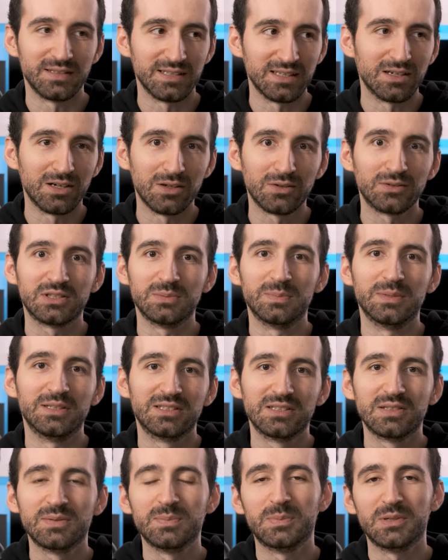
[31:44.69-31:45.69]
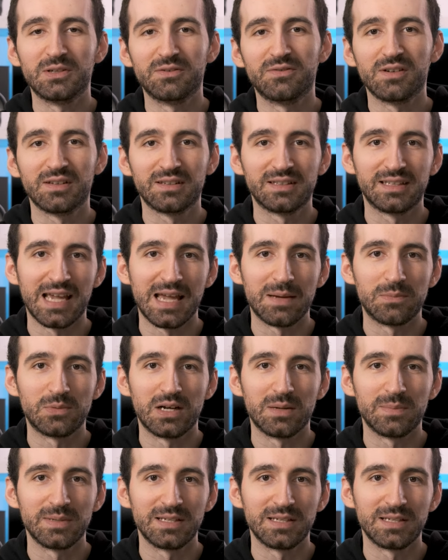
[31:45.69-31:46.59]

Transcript: the ultimate perfect camera,